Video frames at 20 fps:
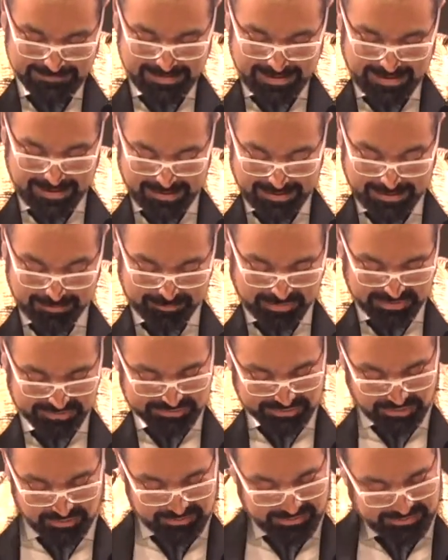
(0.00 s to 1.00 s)

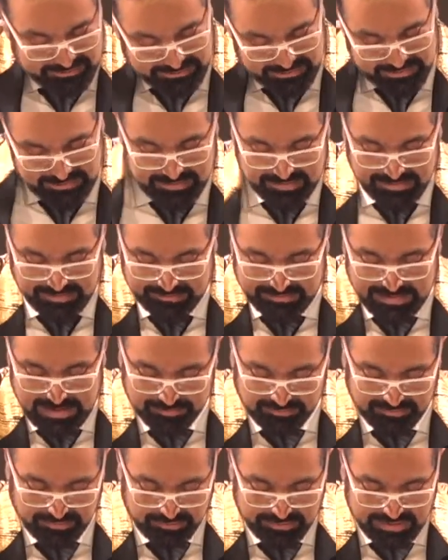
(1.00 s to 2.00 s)
But John is an
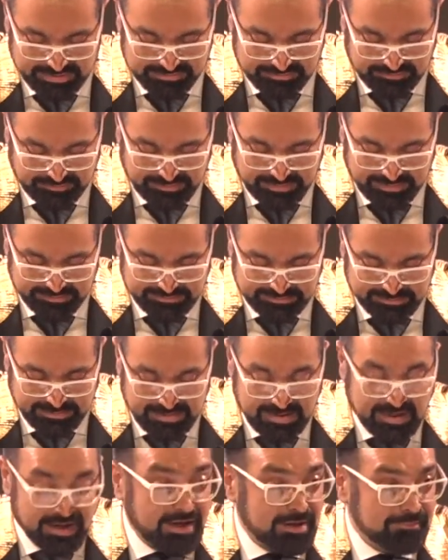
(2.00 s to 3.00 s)
absolute legend for us.
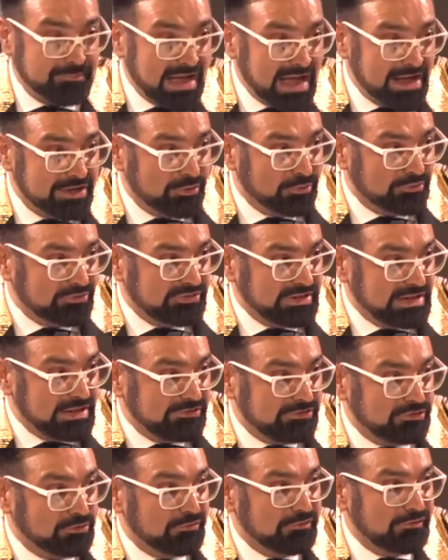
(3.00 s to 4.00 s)
At your
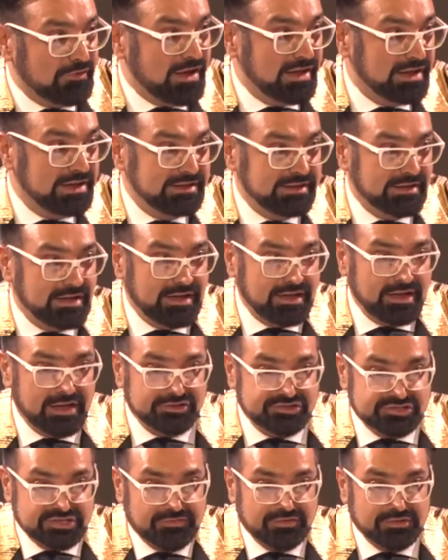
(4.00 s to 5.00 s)
seats, you'll find
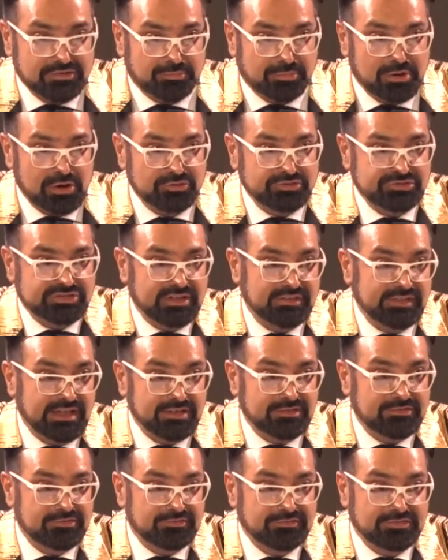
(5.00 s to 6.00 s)
a Shivas brochure.
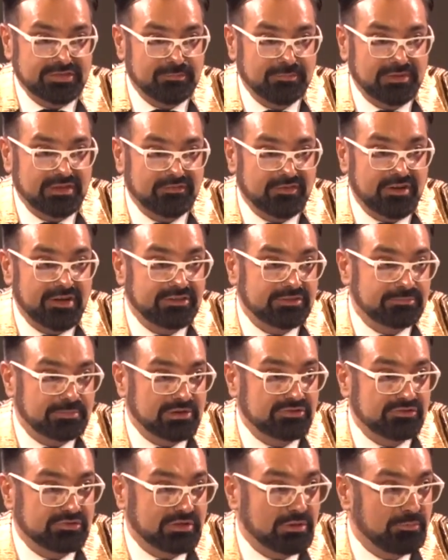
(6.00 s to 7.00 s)
That's something very
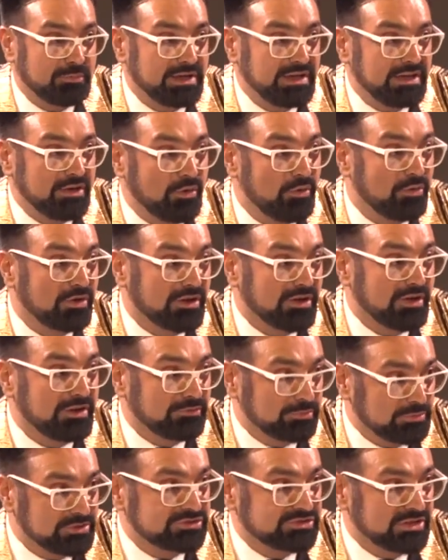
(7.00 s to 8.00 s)
special that we
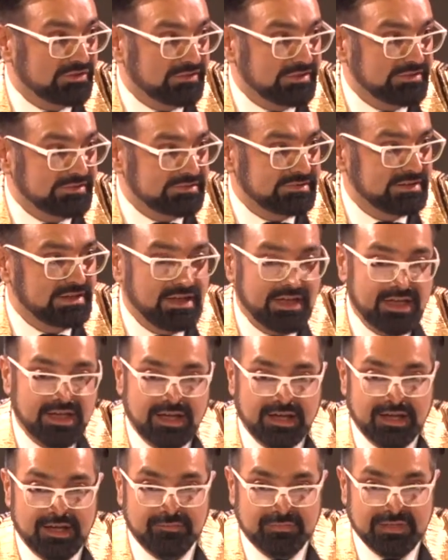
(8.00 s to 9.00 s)
organise with Shivas.
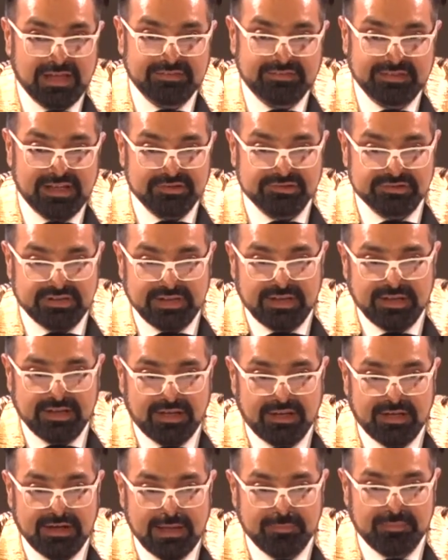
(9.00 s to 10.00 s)
That's actually
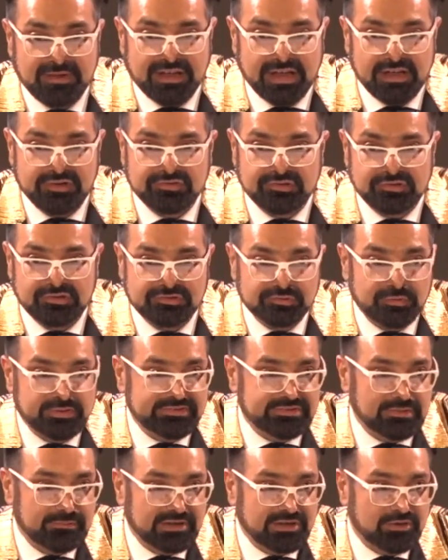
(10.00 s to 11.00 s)
an application to
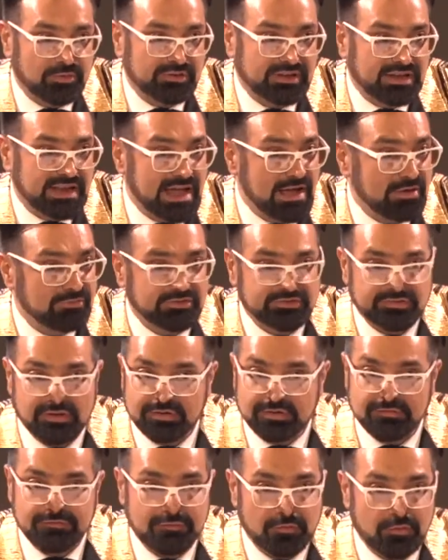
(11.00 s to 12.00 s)
join something called the Lounge. There's
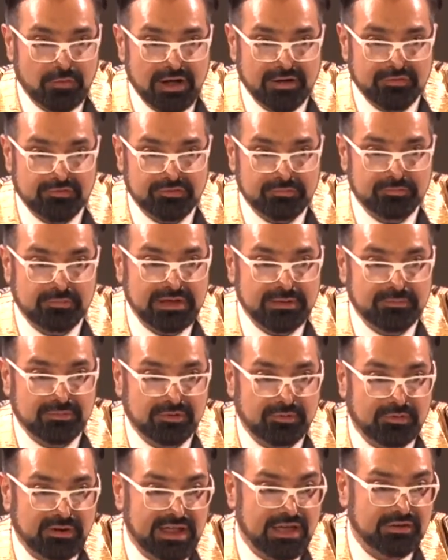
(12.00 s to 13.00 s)
only 400
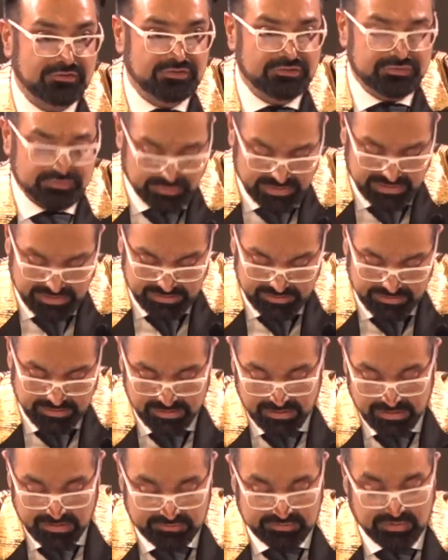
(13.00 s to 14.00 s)
people who are allowed to join
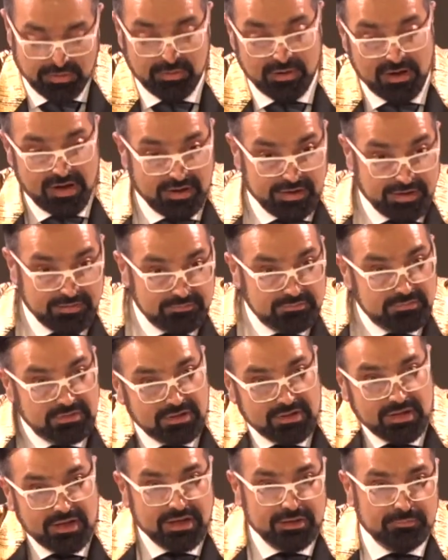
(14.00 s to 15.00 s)
it. So
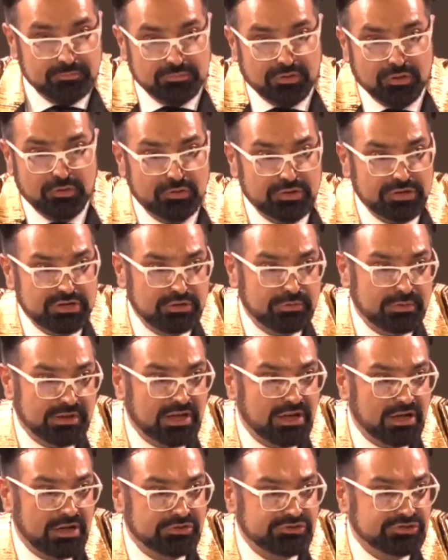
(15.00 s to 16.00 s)
I implore you and
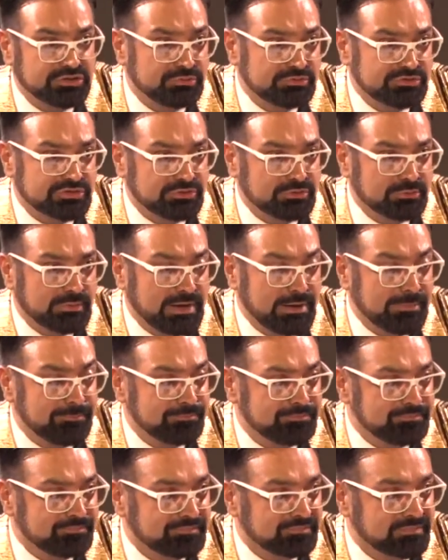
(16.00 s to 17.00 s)
urge you
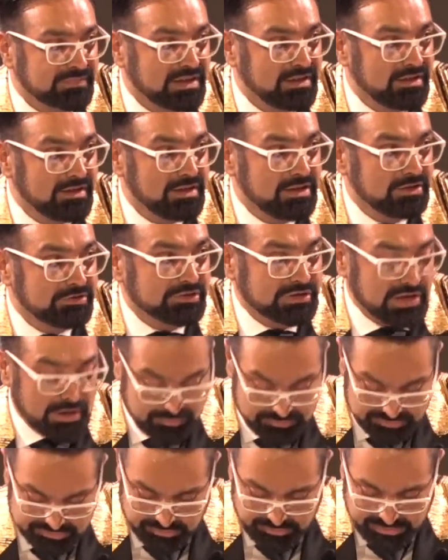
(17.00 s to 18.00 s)
to
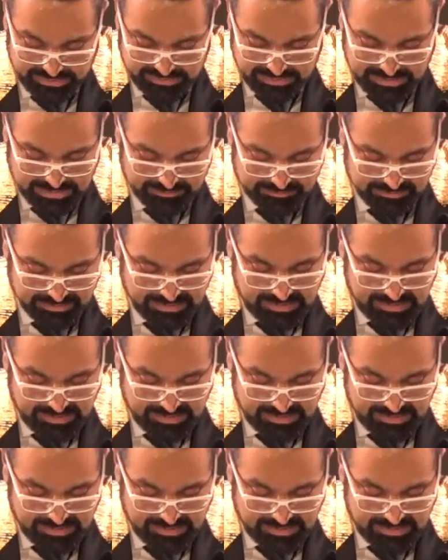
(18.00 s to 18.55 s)
go and join that.